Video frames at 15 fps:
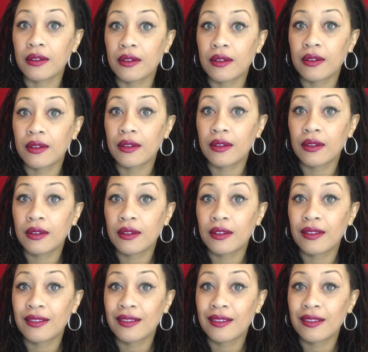
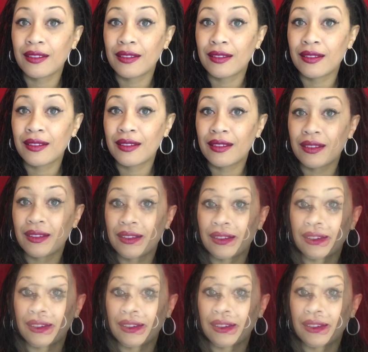(silence)